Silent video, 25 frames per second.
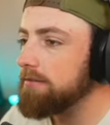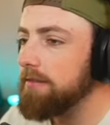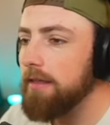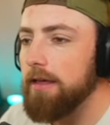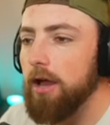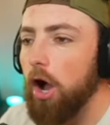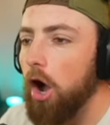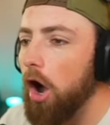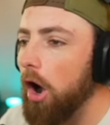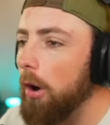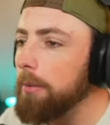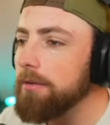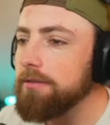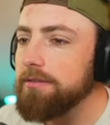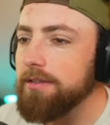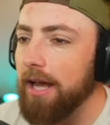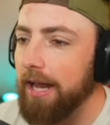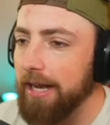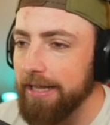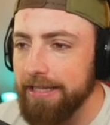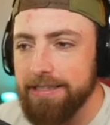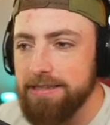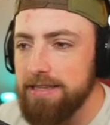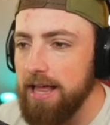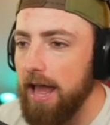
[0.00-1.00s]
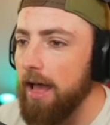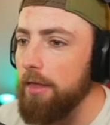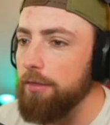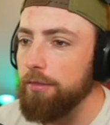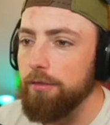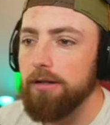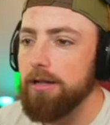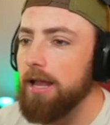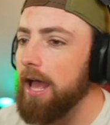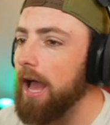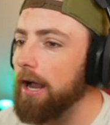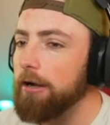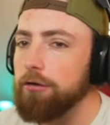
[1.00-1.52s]
They always got to get that
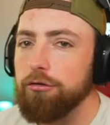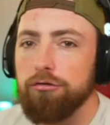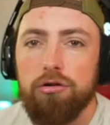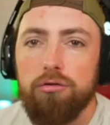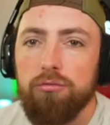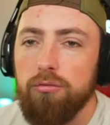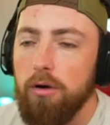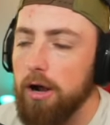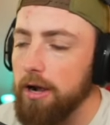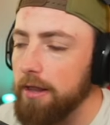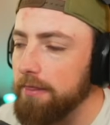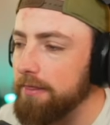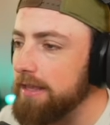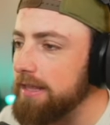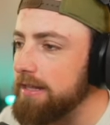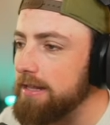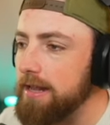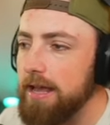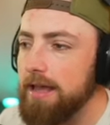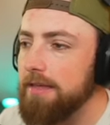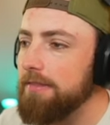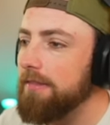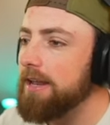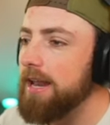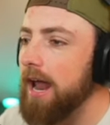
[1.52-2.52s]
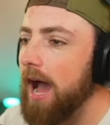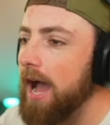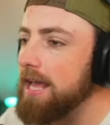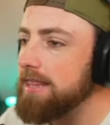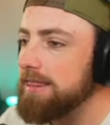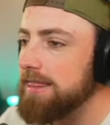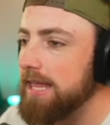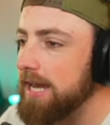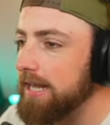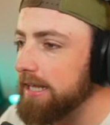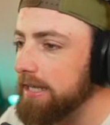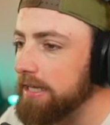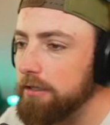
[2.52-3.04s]
extra run in the 9th
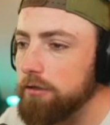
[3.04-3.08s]
inning.